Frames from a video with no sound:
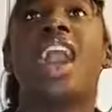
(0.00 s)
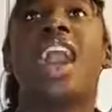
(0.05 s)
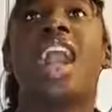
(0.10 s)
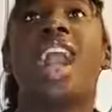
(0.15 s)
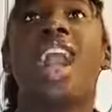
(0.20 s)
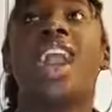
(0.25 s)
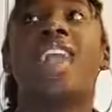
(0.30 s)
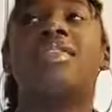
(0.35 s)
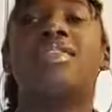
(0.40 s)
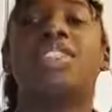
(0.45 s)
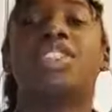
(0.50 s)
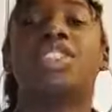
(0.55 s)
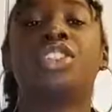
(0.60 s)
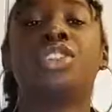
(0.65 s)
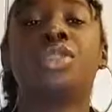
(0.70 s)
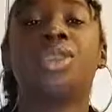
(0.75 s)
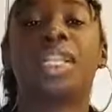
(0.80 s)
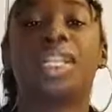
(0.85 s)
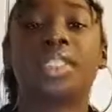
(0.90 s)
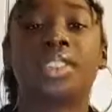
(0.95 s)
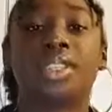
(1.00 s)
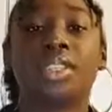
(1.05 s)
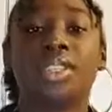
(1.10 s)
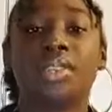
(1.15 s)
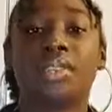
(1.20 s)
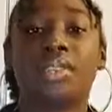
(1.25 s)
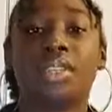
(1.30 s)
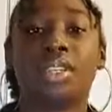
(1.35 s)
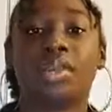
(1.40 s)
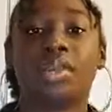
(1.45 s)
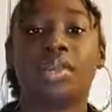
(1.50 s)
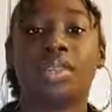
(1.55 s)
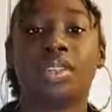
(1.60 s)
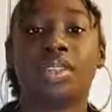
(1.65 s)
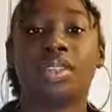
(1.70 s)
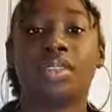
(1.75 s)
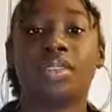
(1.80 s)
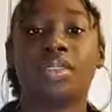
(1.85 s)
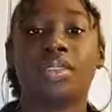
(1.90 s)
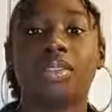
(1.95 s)
have a choice to do
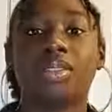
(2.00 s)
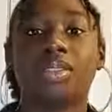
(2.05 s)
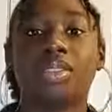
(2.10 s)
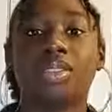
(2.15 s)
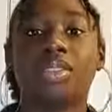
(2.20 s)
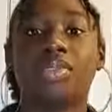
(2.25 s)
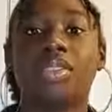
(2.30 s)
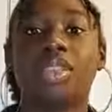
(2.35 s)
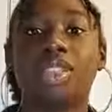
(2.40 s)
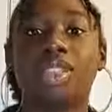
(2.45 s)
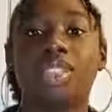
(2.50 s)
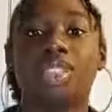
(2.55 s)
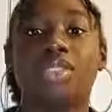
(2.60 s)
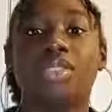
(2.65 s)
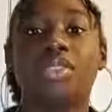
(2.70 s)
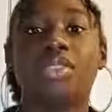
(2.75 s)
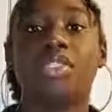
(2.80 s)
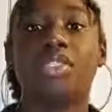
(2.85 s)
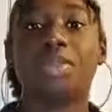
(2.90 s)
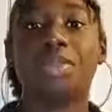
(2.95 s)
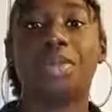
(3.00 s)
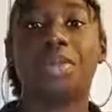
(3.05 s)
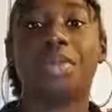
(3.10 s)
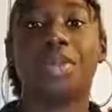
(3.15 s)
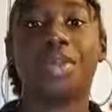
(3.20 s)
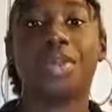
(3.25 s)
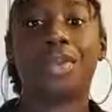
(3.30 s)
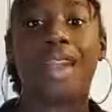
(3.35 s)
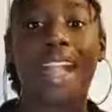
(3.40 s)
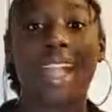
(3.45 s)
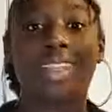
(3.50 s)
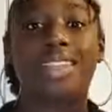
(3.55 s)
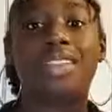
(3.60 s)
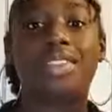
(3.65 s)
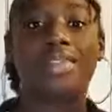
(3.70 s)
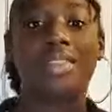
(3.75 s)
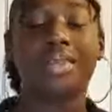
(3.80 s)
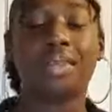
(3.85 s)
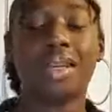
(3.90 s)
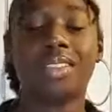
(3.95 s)
something. You can choose to be
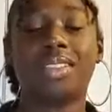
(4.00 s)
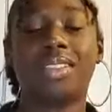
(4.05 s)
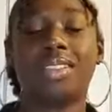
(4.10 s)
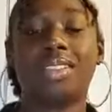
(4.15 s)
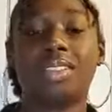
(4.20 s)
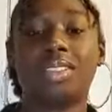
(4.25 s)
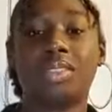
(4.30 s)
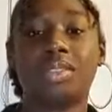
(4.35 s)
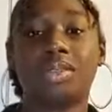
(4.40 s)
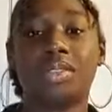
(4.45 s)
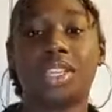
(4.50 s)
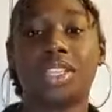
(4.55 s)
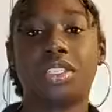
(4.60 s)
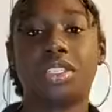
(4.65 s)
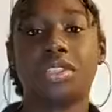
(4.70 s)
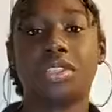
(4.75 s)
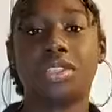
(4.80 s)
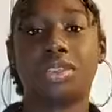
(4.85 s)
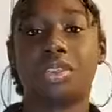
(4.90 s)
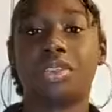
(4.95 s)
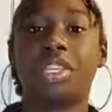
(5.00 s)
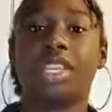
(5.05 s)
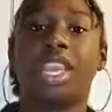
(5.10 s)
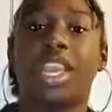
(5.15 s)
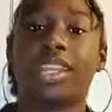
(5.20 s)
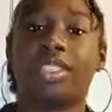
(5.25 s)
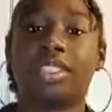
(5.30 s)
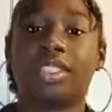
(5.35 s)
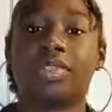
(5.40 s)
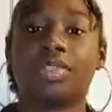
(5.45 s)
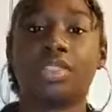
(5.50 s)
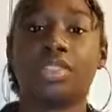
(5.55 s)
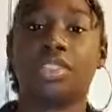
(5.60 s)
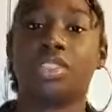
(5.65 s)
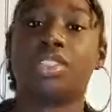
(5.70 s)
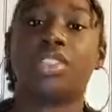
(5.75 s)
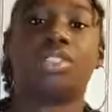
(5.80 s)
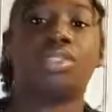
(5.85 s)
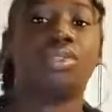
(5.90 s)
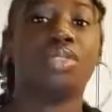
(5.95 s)
proactive about the situation or reactive. You
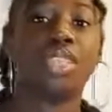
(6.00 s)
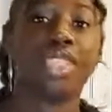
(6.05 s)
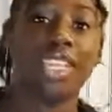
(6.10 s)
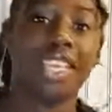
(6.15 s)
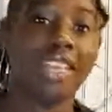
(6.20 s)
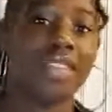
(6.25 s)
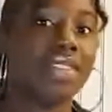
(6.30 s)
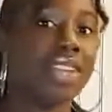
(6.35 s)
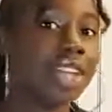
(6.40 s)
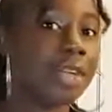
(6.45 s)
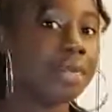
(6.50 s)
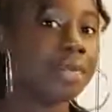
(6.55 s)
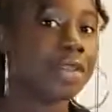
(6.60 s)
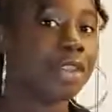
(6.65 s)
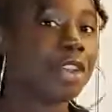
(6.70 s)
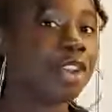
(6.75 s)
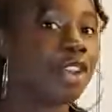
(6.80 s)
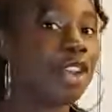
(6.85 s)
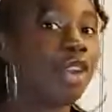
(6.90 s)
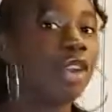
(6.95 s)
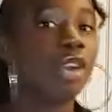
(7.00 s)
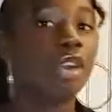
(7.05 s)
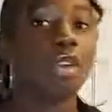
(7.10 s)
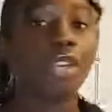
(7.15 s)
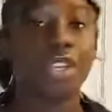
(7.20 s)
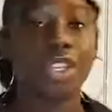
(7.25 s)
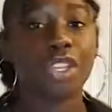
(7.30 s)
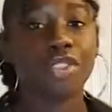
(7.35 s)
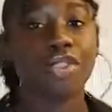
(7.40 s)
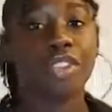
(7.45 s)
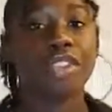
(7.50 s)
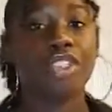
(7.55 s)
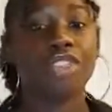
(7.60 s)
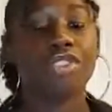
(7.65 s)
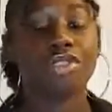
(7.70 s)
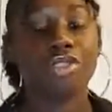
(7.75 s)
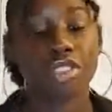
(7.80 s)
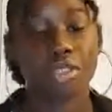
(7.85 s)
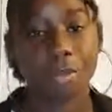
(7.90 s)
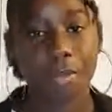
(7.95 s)
can choose to give up, or you can
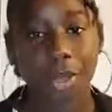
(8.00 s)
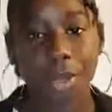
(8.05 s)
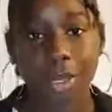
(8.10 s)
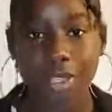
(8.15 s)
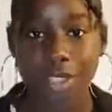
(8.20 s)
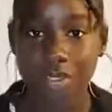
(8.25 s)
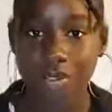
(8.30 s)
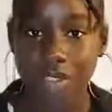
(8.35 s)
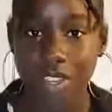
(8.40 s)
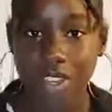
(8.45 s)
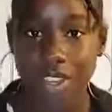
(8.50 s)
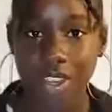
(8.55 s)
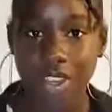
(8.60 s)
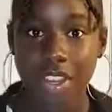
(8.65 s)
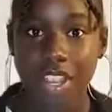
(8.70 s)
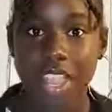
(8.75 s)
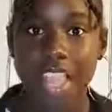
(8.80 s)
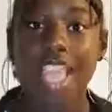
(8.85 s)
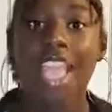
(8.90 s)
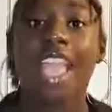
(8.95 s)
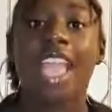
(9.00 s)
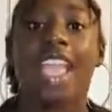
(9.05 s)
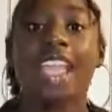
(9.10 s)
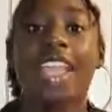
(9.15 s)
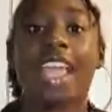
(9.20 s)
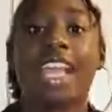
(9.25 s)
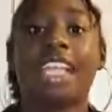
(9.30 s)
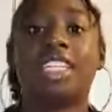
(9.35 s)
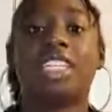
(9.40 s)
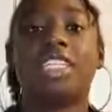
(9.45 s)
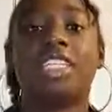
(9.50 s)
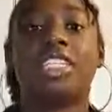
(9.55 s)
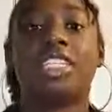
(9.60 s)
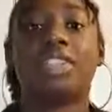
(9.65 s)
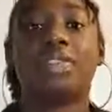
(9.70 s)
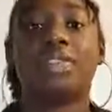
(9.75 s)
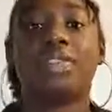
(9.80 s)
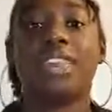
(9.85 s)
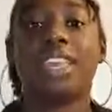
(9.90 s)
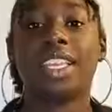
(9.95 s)
choose to persevere and
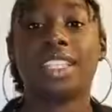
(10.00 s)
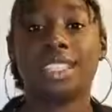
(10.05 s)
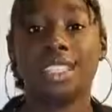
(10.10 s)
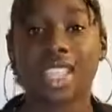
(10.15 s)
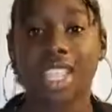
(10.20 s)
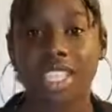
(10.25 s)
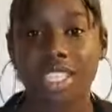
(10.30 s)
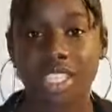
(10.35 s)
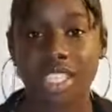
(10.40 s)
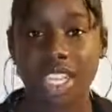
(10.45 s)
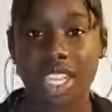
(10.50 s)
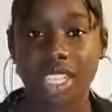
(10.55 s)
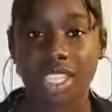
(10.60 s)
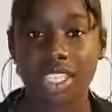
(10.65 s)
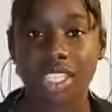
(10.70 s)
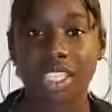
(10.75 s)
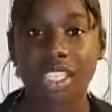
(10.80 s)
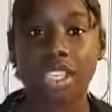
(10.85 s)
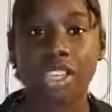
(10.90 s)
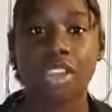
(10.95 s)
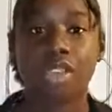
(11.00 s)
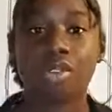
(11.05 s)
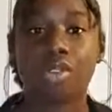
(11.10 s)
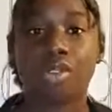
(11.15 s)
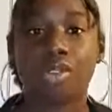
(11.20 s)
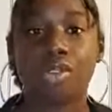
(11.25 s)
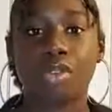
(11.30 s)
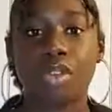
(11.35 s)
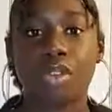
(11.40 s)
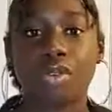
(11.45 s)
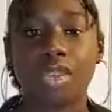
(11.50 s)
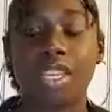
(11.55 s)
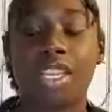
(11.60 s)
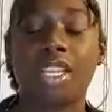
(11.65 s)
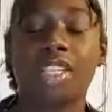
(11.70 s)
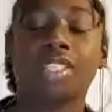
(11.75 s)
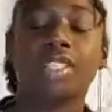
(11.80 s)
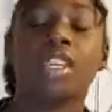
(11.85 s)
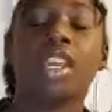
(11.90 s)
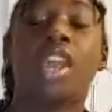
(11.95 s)
actually face that challenge and go through it.
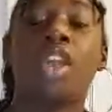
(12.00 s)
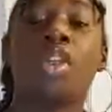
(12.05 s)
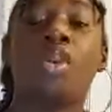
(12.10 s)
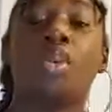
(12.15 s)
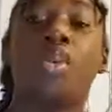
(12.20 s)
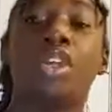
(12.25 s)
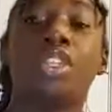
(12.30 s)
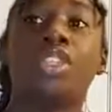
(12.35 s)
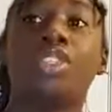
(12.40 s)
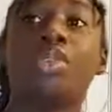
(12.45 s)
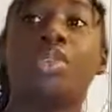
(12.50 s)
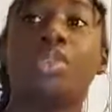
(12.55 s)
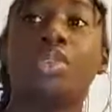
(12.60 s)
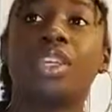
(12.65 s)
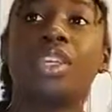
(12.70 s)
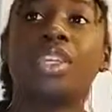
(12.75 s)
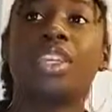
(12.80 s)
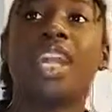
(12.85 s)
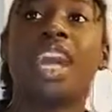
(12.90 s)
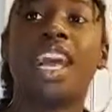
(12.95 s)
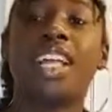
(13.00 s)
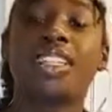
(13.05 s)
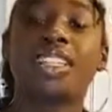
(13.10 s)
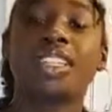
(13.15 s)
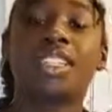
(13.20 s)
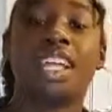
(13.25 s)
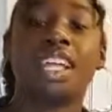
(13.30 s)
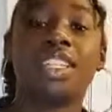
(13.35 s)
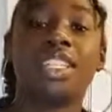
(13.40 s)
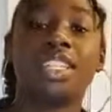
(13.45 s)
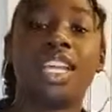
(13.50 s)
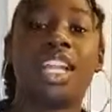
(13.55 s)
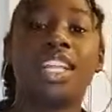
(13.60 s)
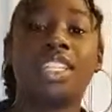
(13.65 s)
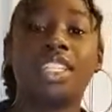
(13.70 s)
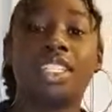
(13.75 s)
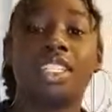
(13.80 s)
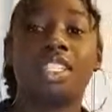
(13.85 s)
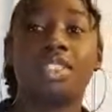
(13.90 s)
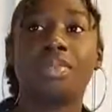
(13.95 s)
Because what you realize is that
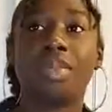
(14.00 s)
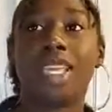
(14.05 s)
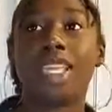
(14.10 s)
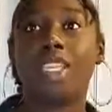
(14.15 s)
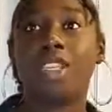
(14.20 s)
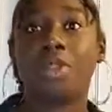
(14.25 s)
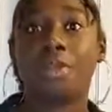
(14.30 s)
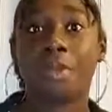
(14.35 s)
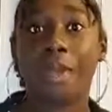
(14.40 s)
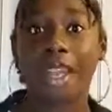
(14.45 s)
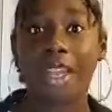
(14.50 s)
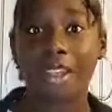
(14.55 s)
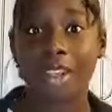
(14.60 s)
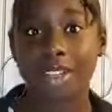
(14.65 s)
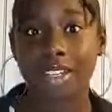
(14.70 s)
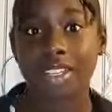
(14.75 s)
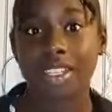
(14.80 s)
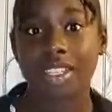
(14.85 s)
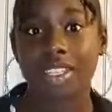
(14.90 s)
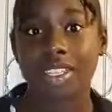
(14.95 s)
challenges make you better.